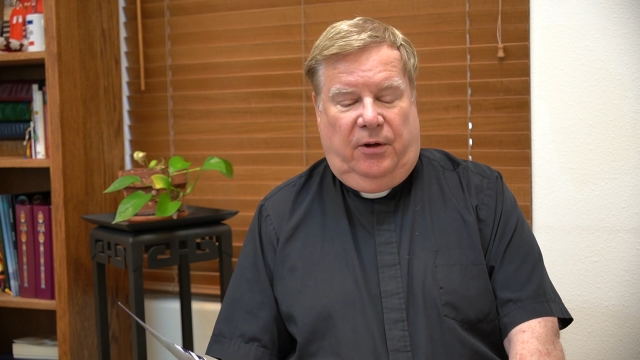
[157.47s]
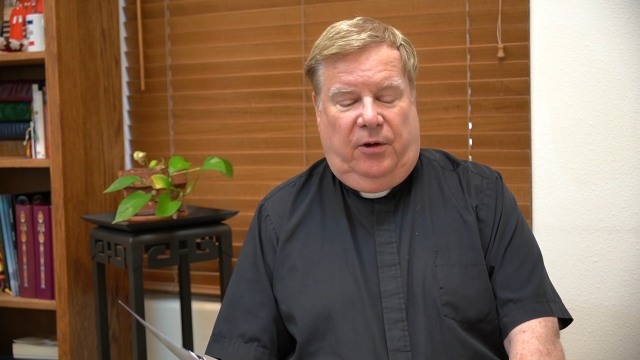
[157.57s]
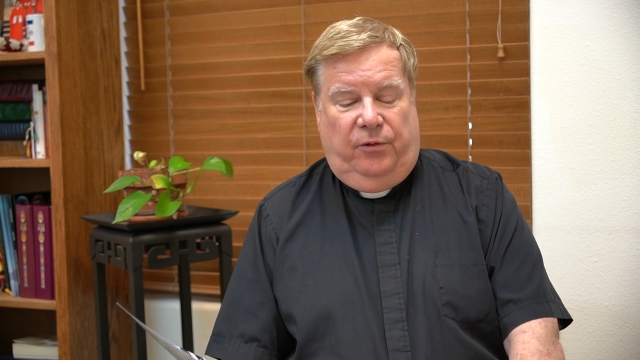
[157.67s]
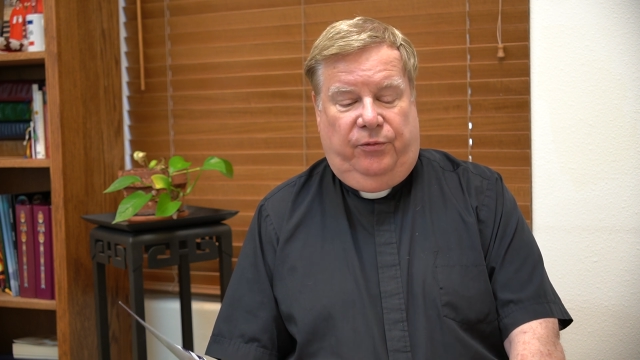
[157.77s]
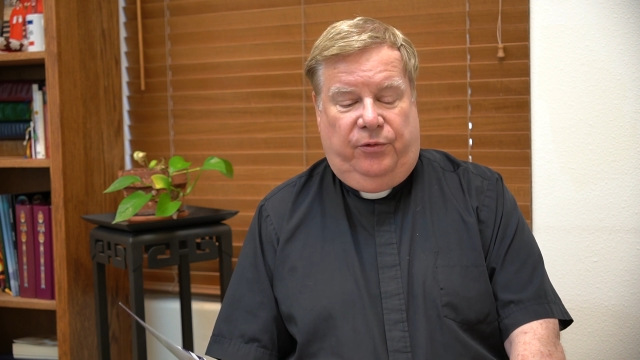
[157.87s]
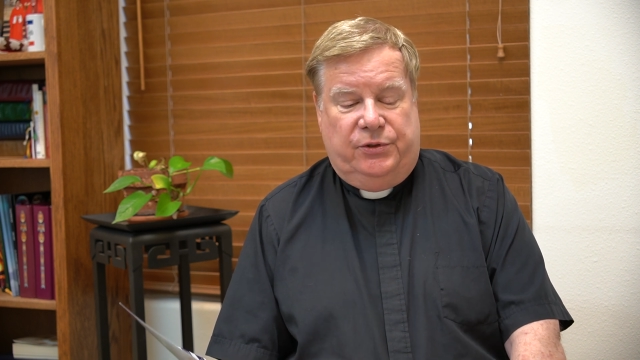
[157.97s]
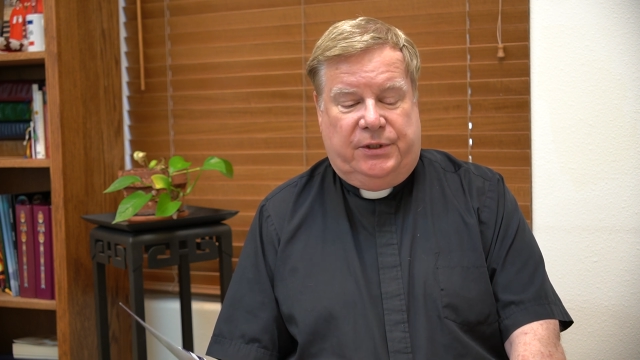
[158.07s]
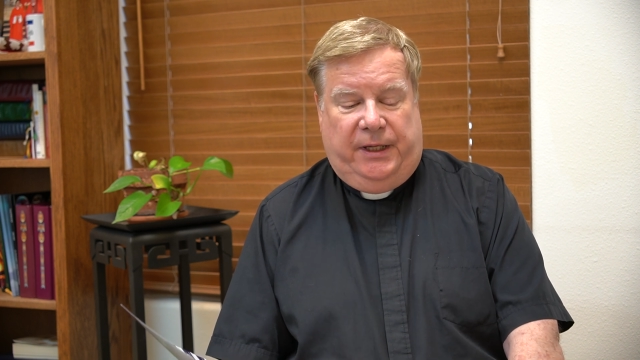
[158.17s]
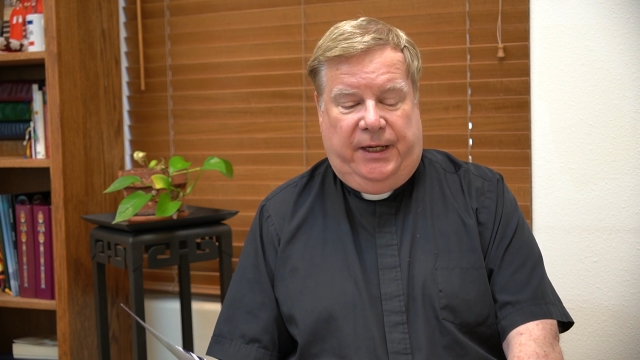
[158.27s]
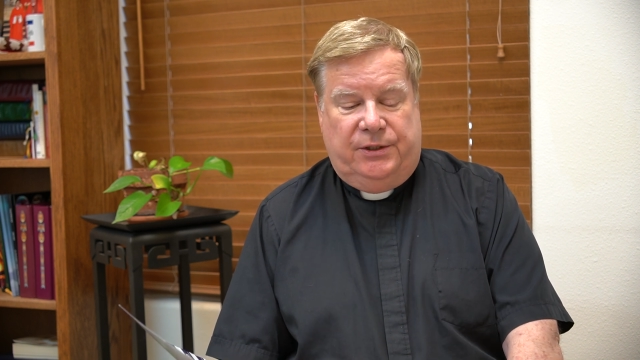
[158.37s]
all
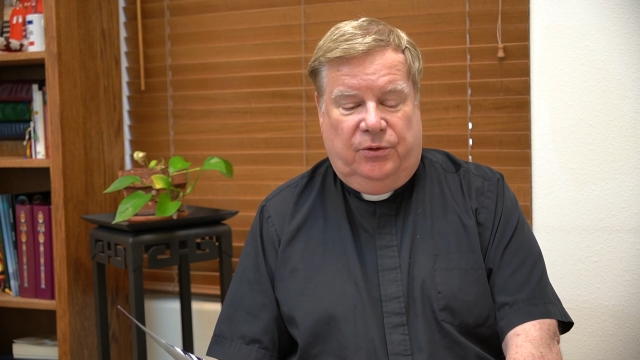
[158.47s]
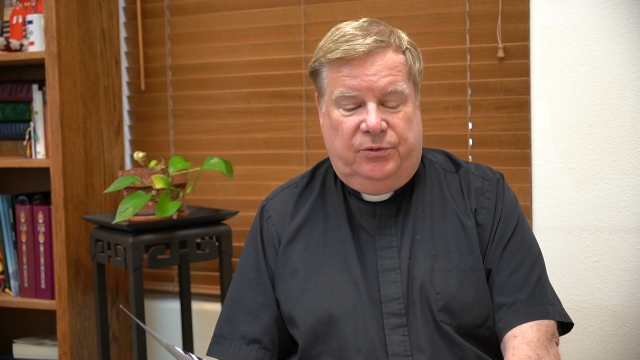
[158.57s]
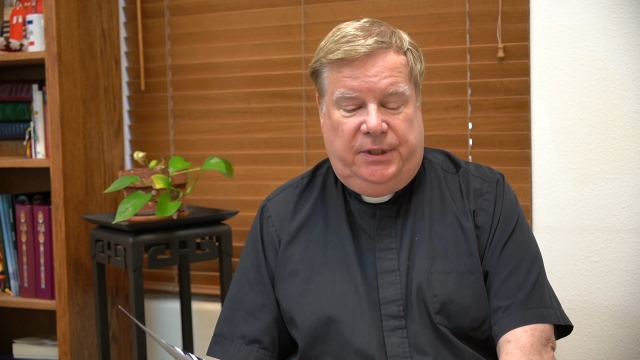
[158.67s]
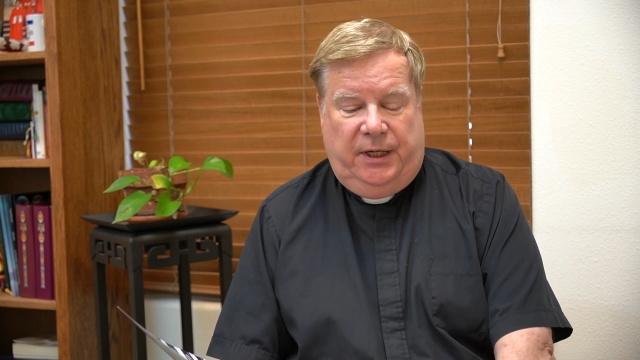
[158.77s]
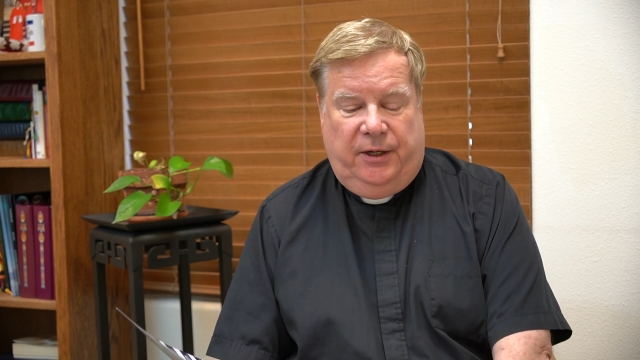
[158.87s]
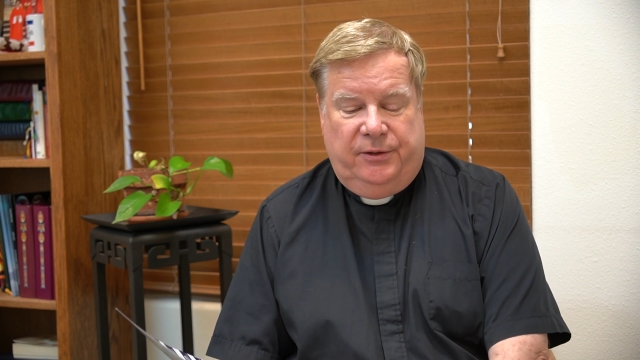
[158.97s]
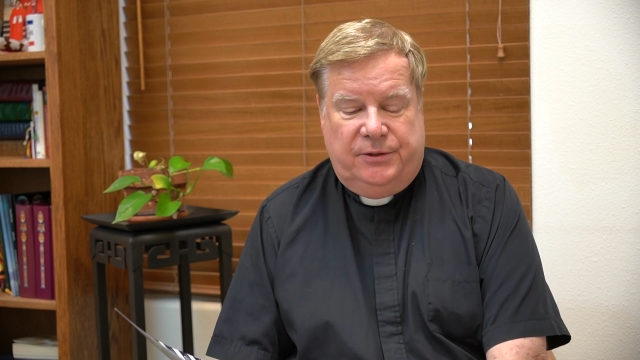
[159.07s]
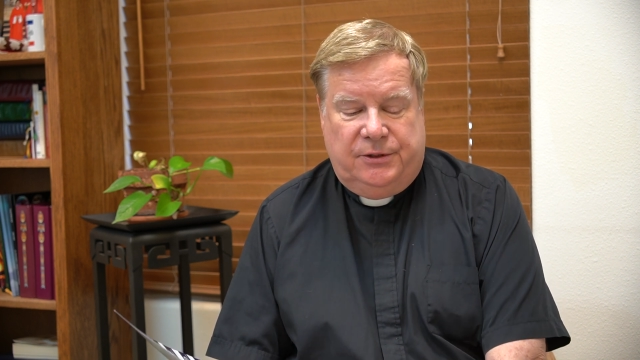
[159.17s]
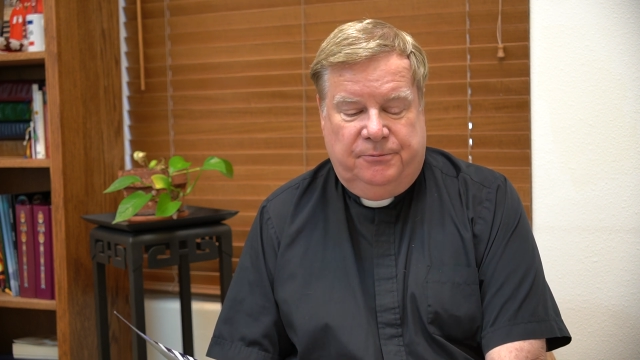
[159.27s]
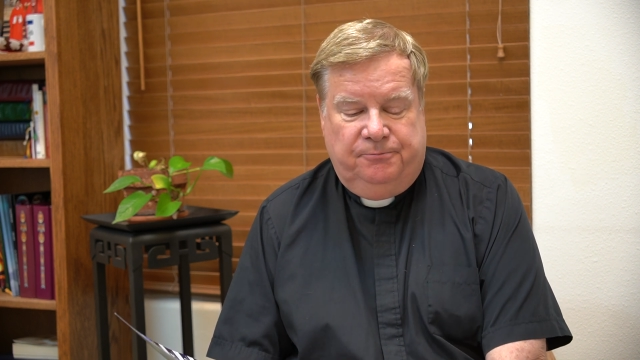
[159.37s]
first class
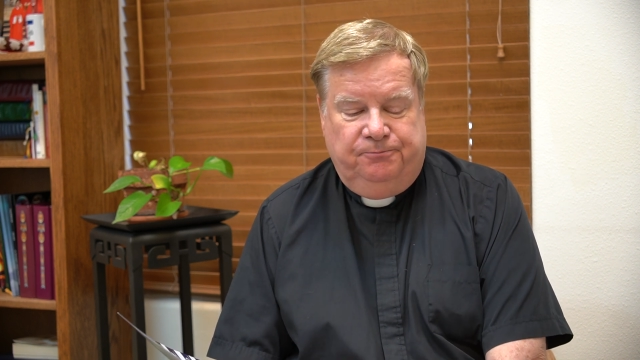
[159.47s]
hotels,